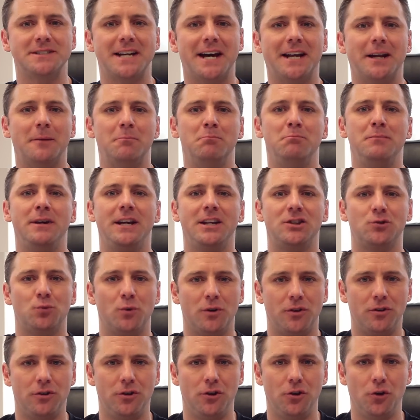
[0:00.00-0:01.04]
out and meets
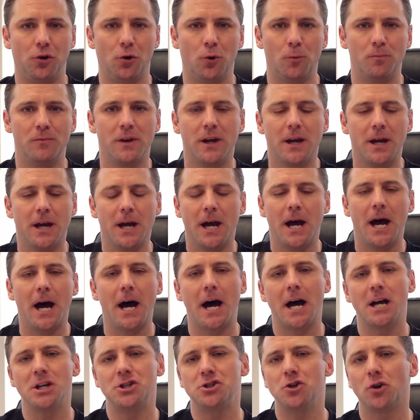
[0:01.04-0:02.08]
with you,
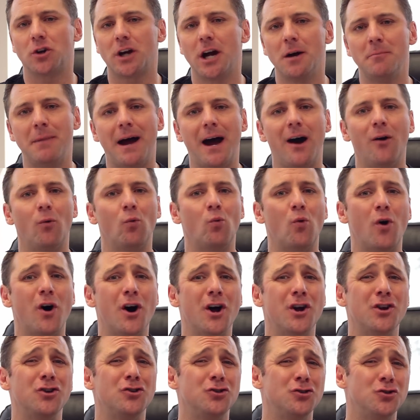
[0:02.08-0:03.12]
she'll come out
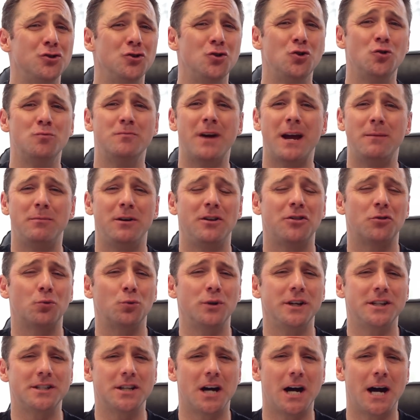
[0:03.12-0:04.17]
1, 2, maybe
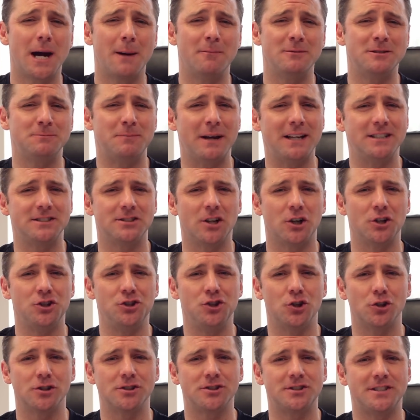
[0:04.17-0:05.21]
3 times based on
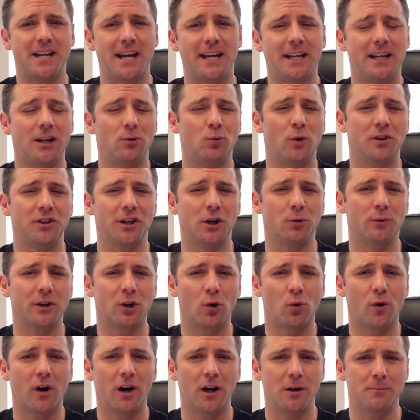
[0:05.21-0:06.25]
your state and what their
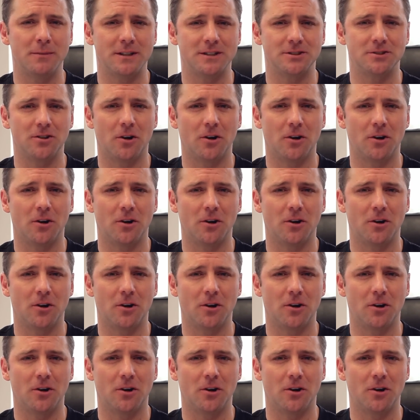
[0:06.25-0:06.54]
requirements